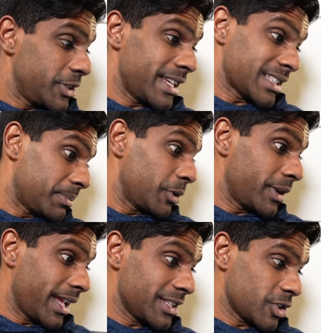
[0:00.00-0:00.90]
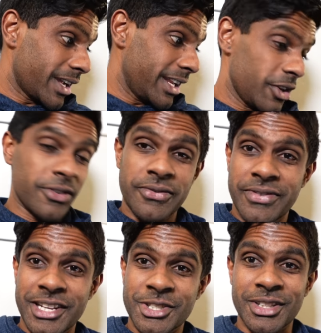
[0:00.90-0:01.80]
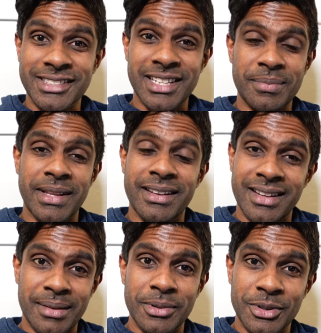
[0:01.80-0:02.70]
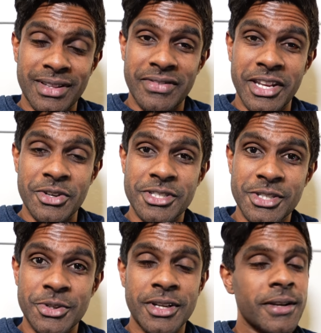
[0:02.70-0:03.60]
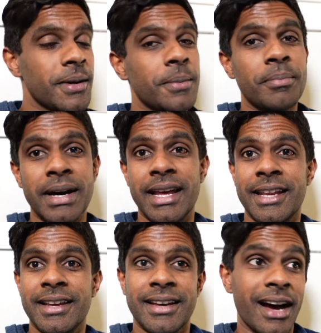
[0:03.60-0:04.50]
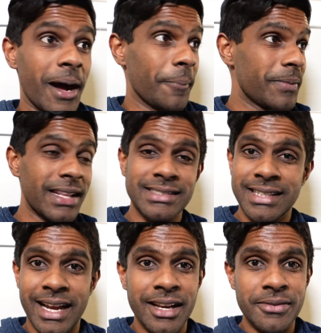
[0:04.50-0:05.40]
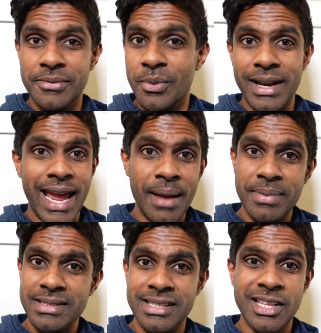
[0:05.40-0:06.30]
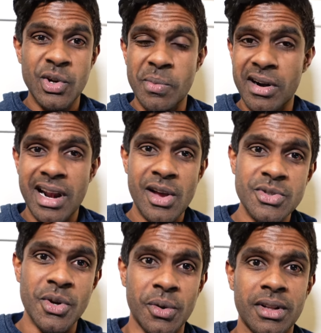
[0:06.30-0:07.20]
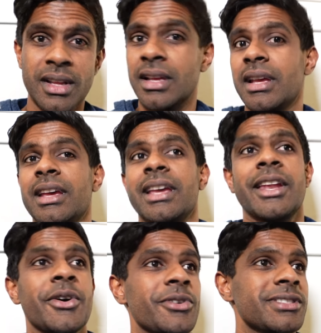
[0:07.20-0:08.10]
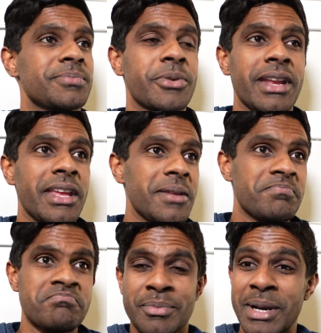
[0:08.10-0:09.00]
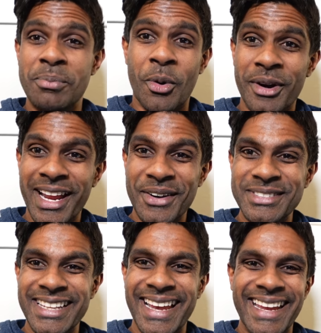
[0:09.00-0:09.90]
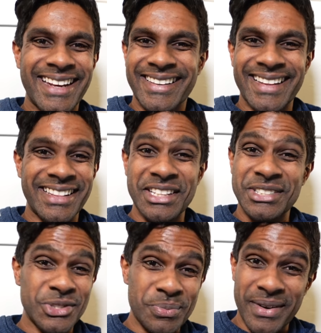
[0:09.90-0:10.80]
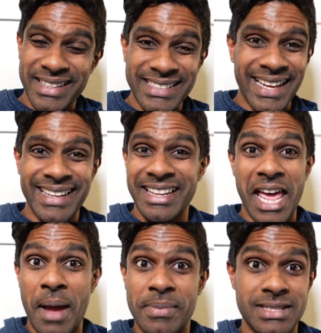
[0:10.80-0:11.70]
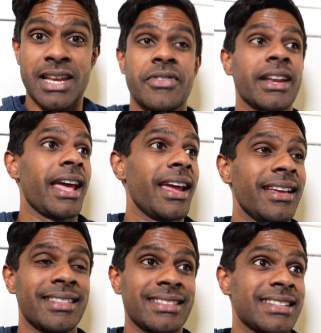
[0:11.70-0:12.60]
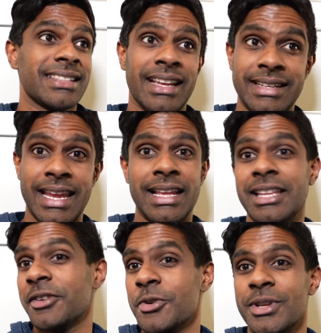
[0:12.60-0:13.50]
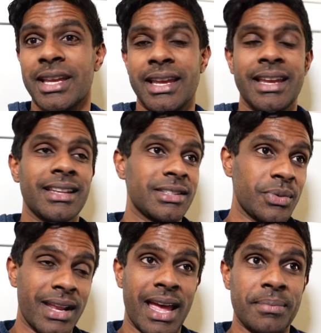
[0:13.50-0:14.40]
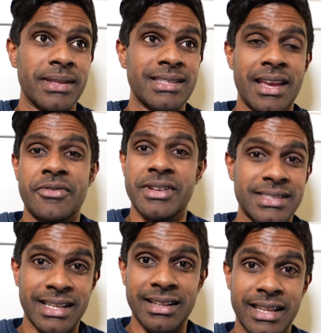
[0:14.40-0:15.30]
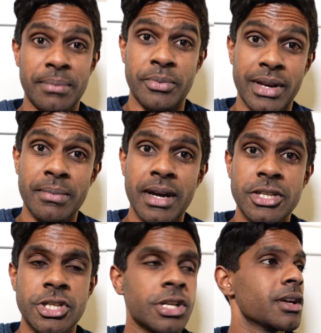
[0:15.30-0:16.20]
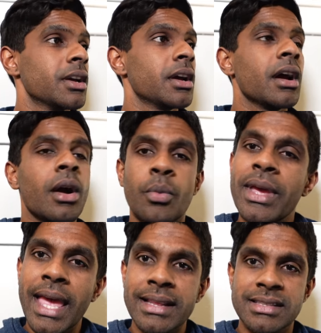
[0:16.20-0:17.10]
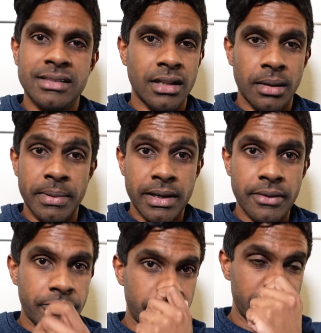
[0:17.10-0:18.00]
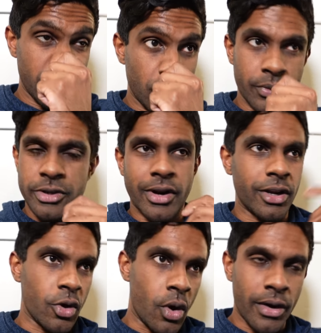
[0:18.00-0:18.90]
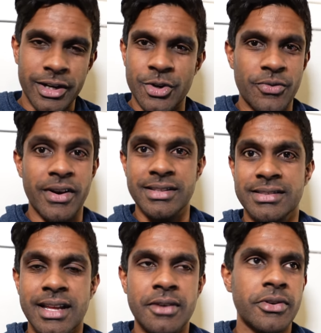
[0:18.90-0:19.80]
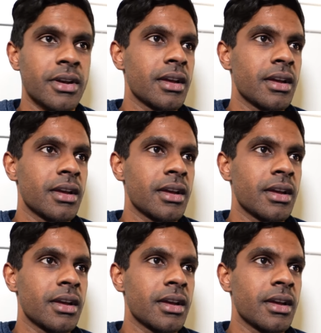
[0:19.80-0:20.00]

Today's upload day, so I need to finish all this up and upload the video soon. But that's kind of what happens in the Kumar household. You know, it's pretty boring, I would say. You know, nothing super exciting that happens every day. This is like daily routine. This is what happens every single day, pretty much. Weekends is a little bit different. You know, we try to go out and do fun stuff.